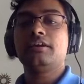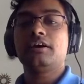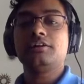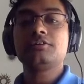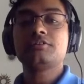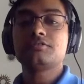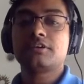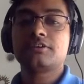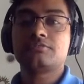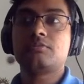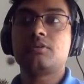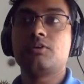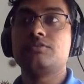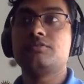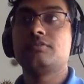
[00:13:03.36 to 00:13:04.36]
other 6
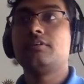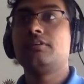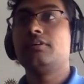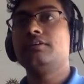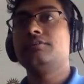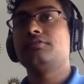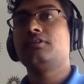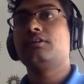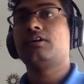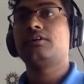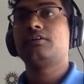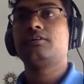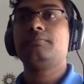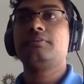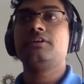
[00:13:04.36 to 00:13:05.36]
rows are
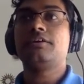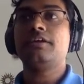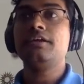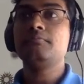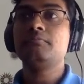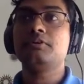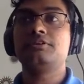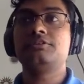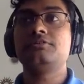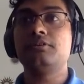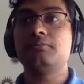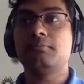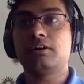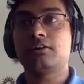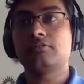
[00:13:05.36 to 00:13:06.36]
going to be your input to the
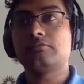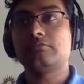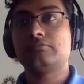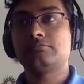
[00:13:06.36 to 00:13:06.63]
model.